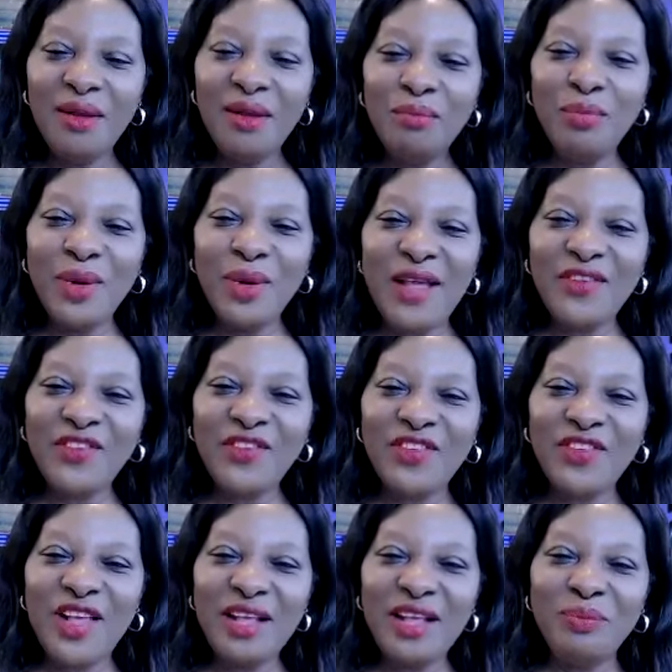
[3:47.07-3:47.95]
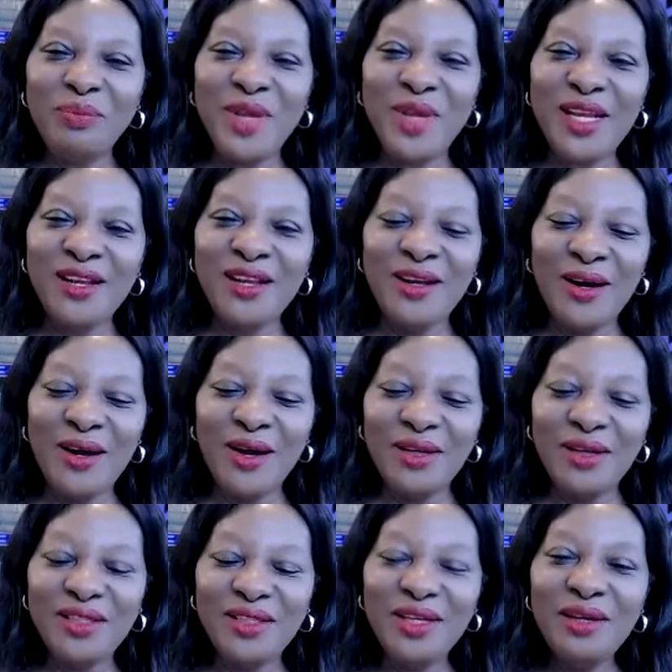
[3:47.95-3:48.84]
Blessed be
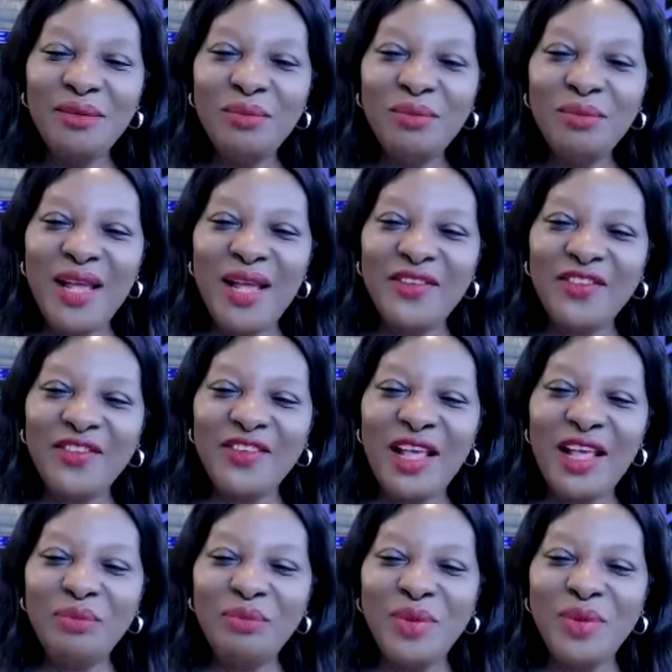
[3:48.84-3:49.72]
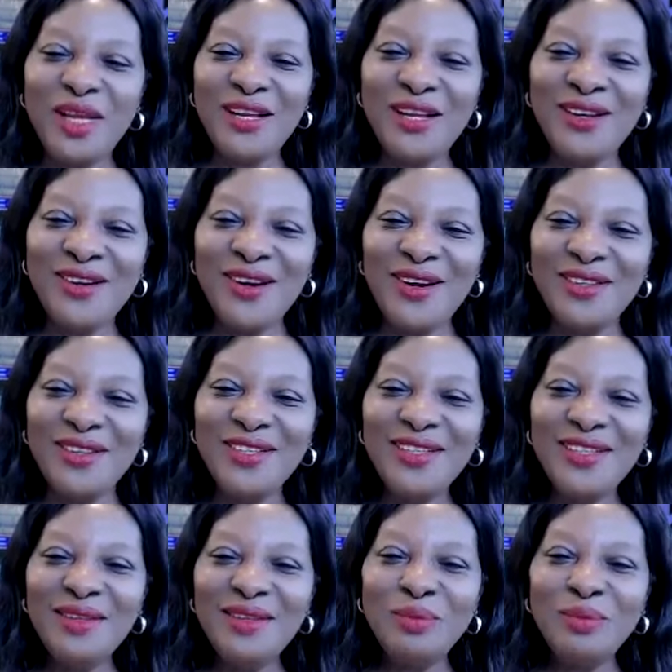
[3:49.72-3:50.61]
God. Blessed be God.
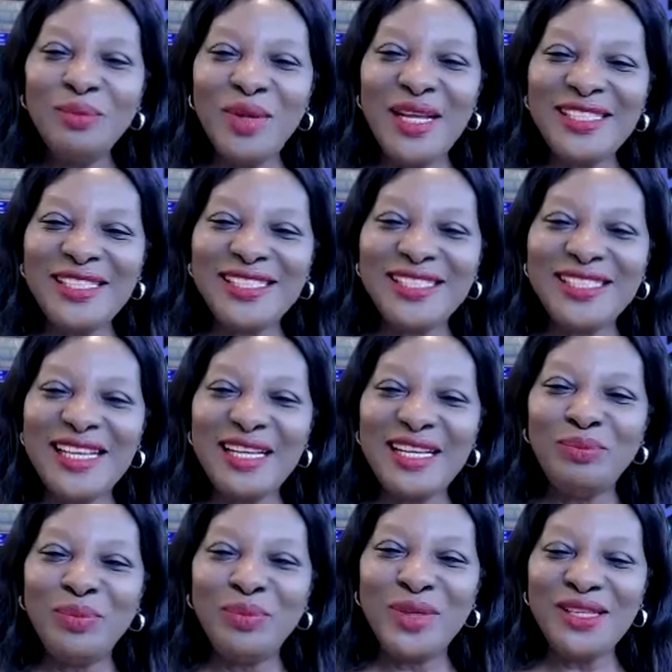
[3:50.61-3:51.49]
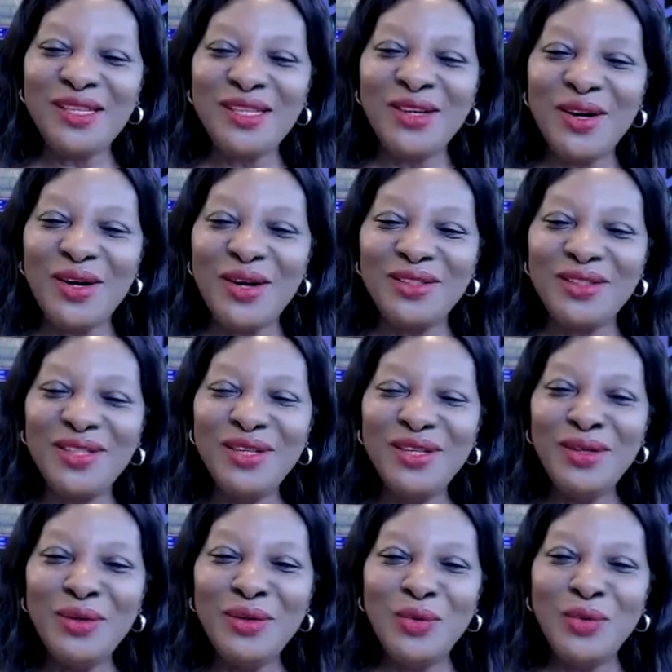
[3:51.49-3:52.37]
Blessed be God,
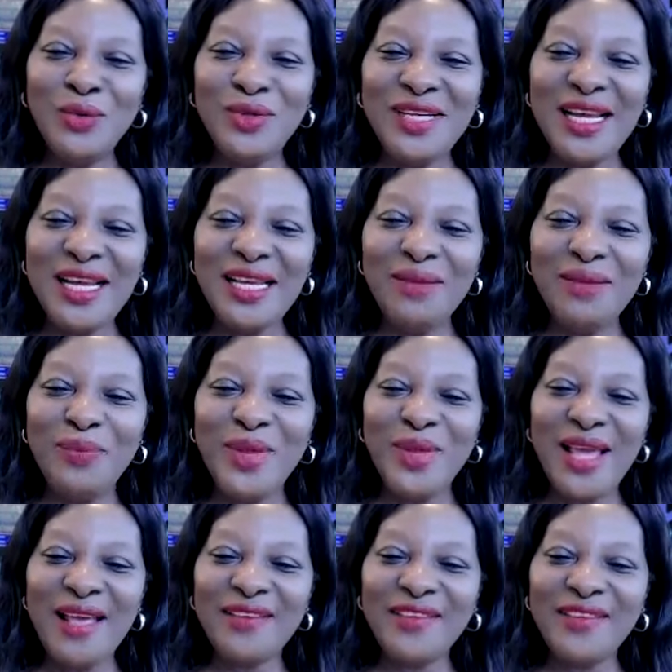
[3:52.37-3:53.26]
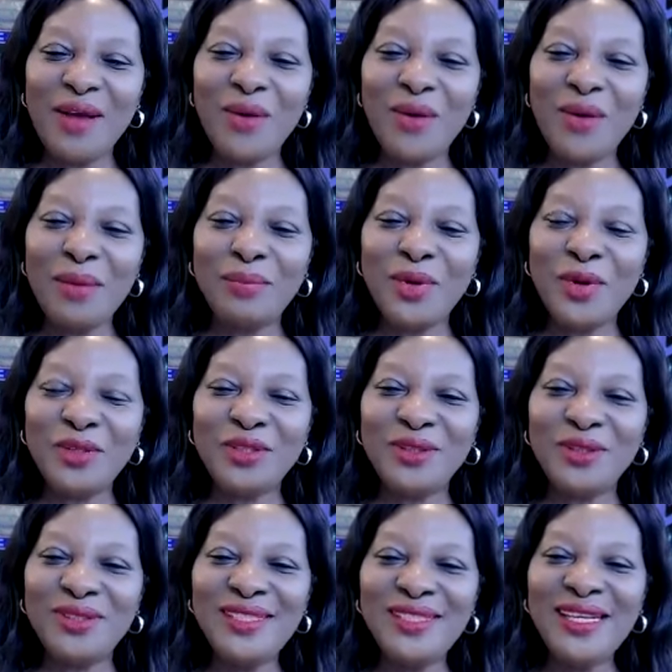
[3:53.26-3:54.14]
who daily bears our
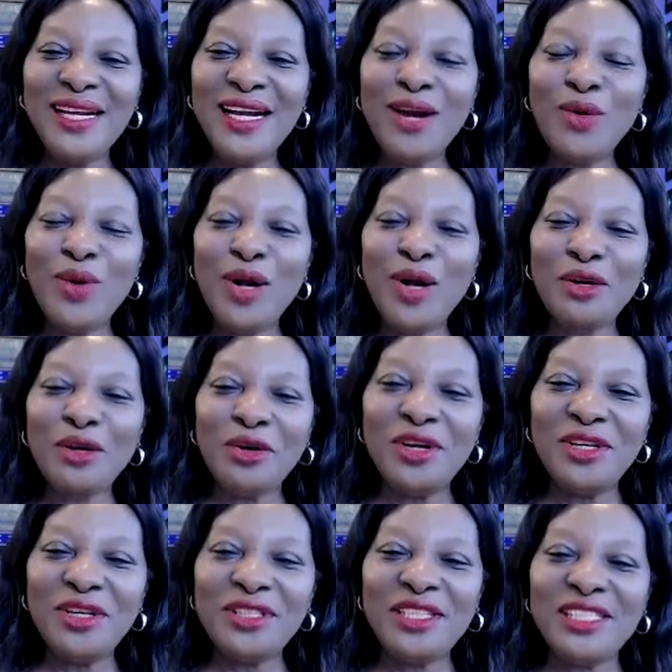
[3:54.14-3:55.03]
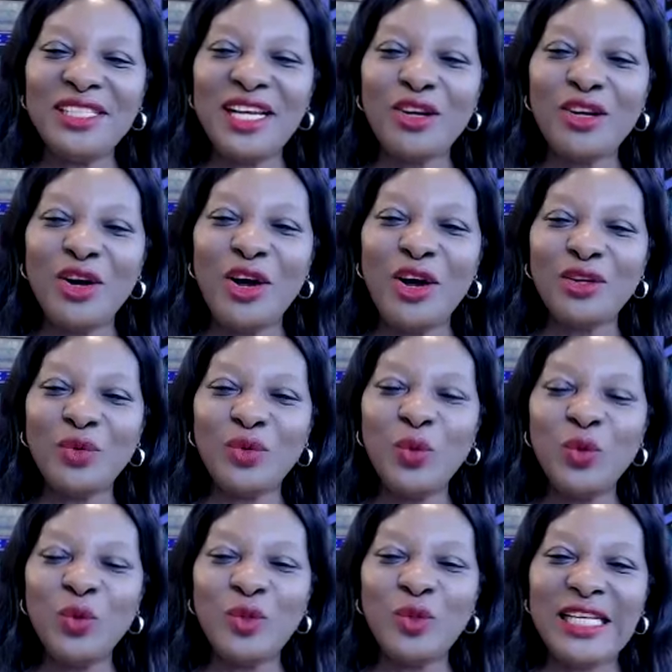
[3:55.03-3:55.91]
burden. Our God is a God
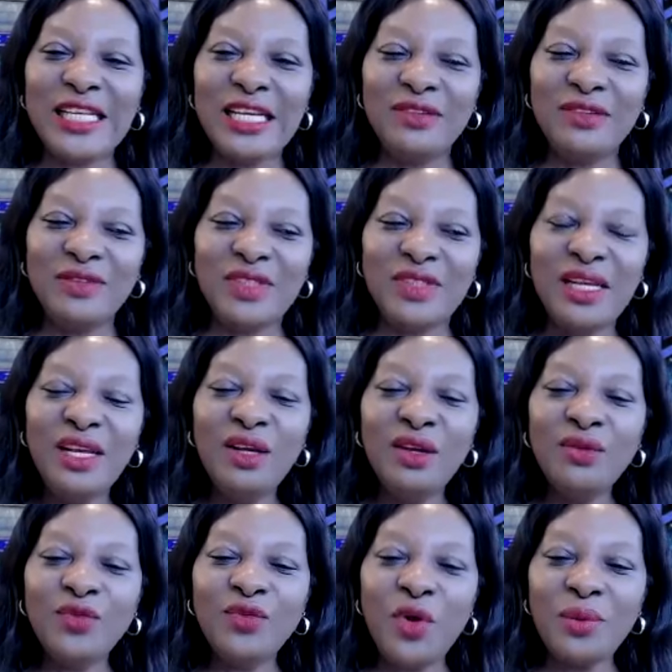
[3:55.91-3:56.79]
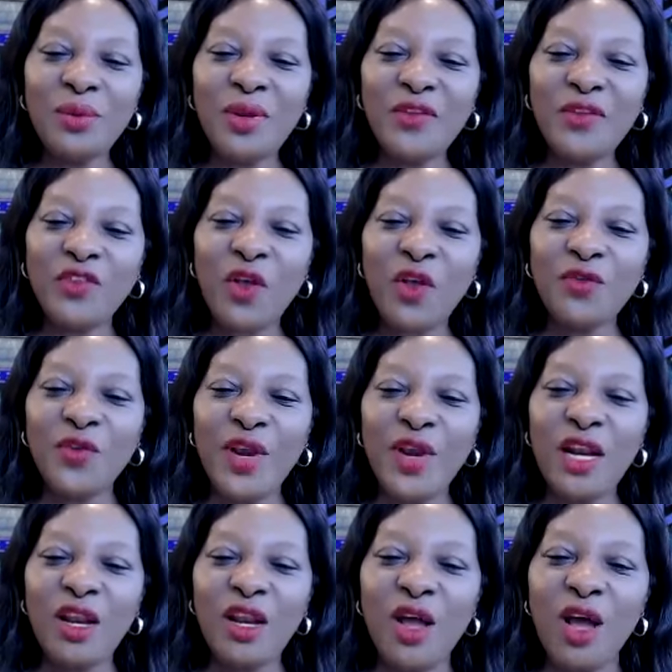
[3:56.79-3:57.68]
who saves. From the
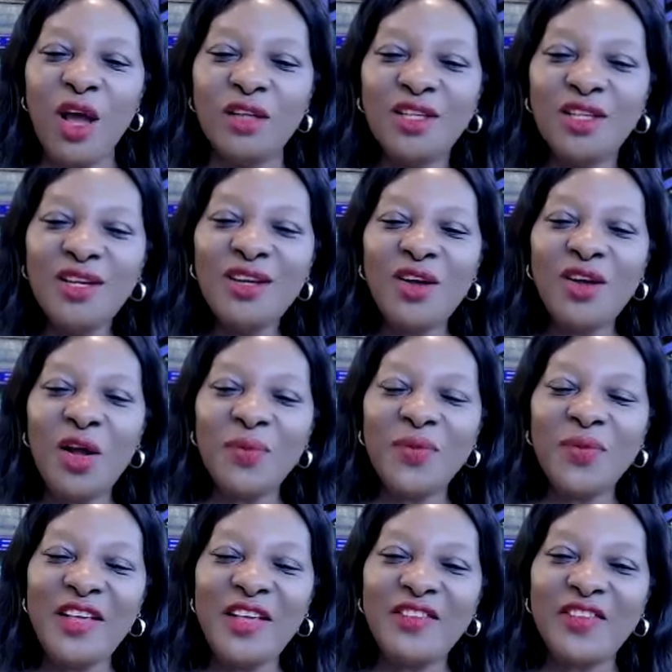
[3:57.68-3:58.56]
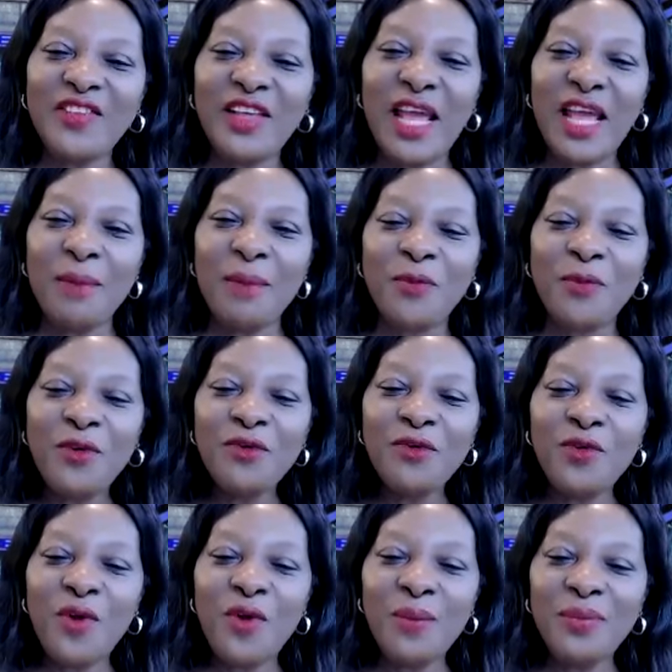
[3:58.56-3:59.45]
sovereign Lord comes escape
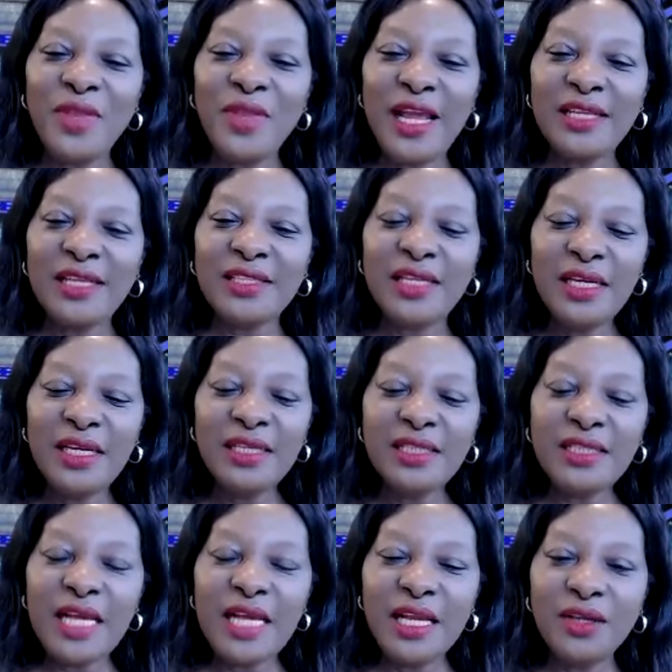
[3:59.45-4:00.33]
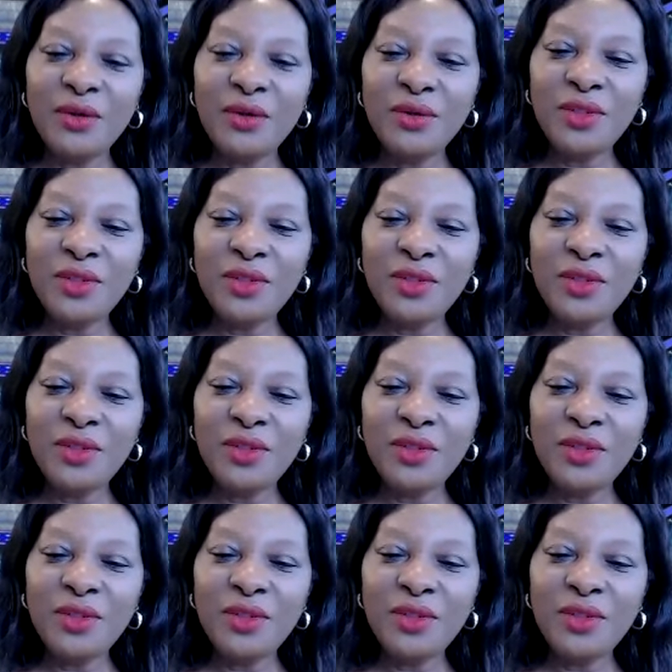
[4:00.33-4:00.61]
from death. Thank you,